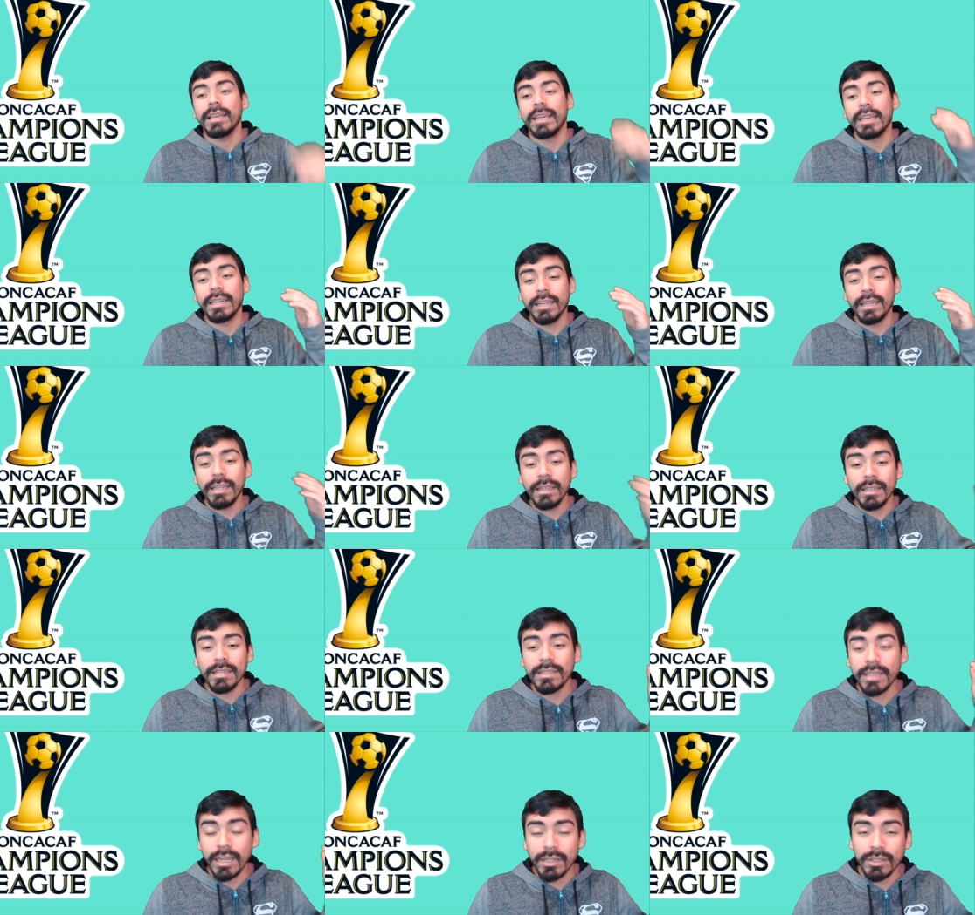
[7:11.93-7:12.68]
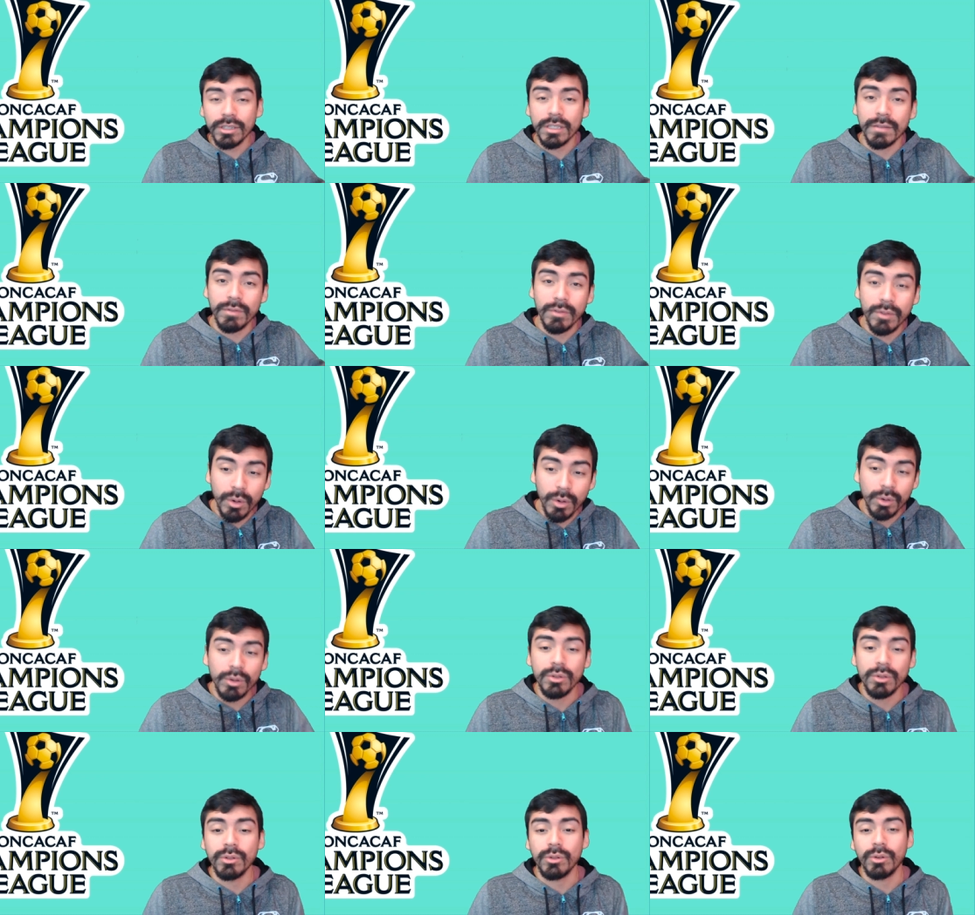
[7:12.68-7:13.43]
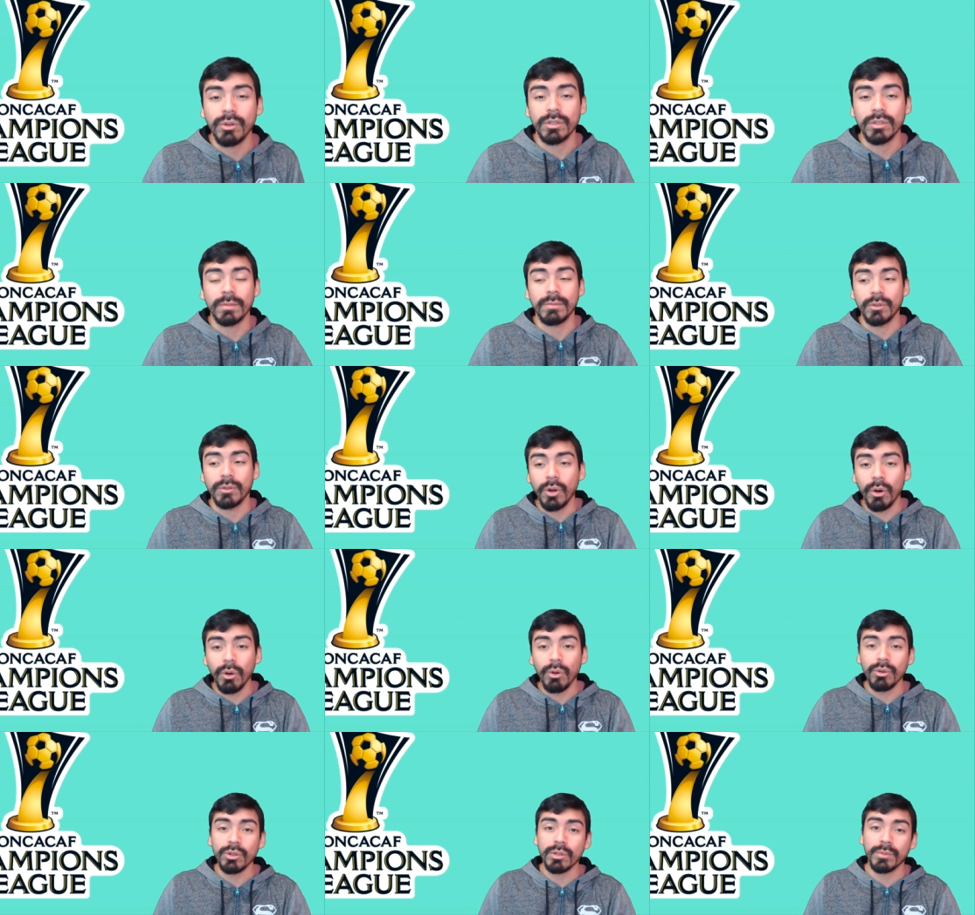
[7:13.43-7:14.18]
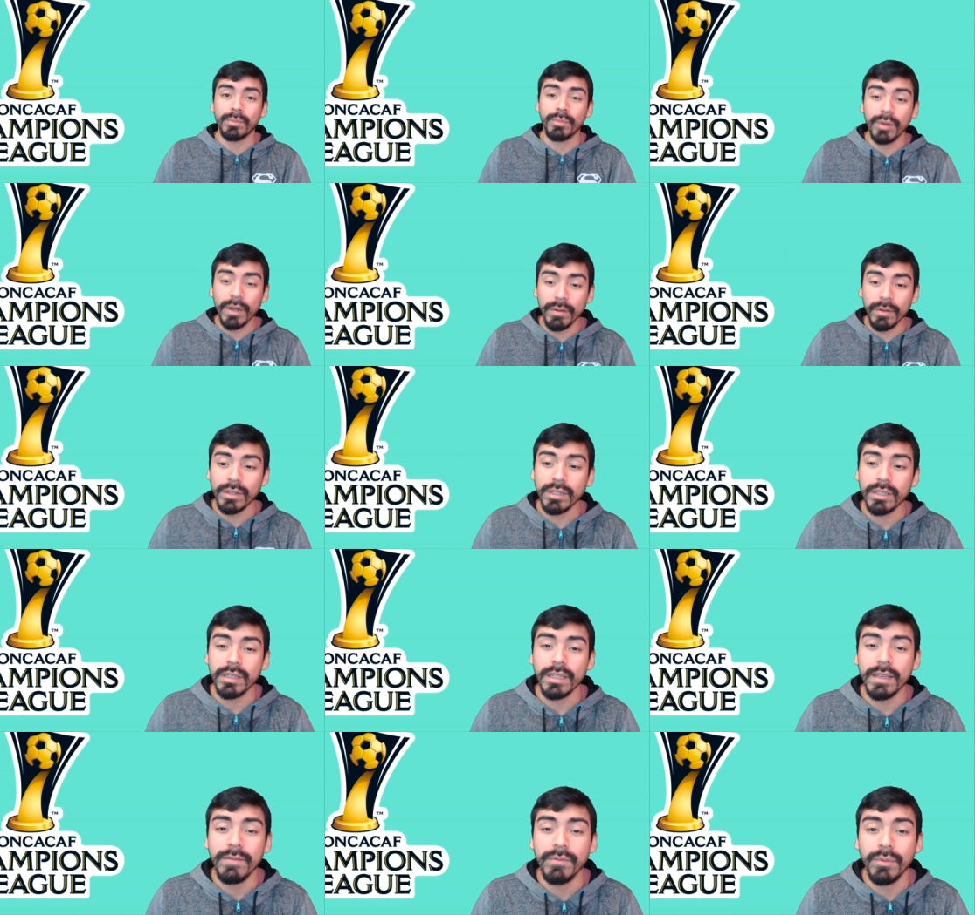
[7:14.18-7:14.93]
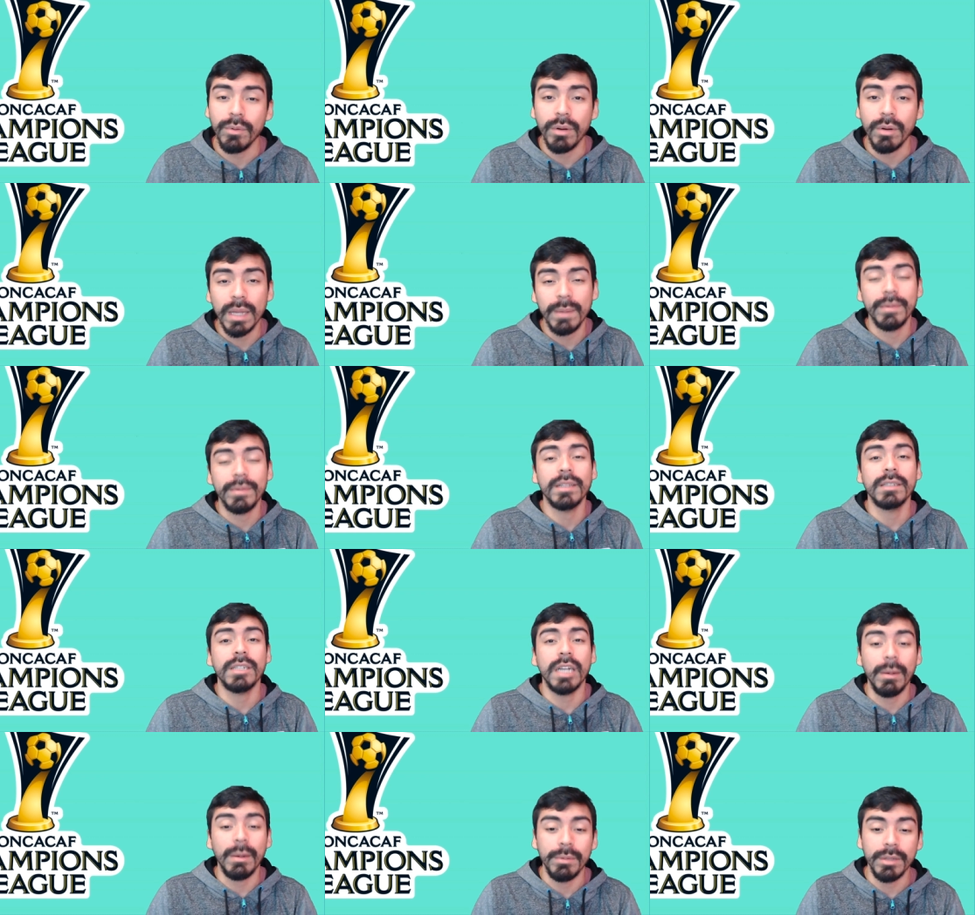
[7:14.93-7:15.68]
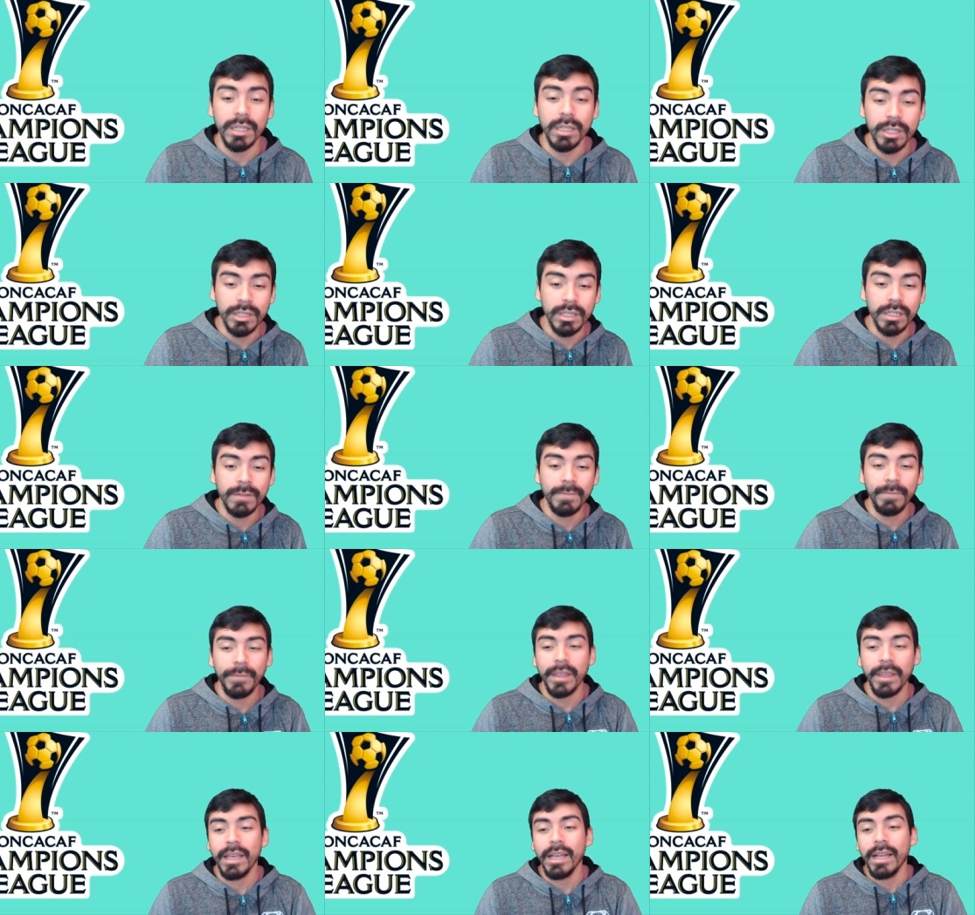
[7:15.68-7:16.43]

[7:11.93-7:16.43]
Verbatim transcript: And Ilie Sanchez, of course, who's scored some goals previously for them in this competition.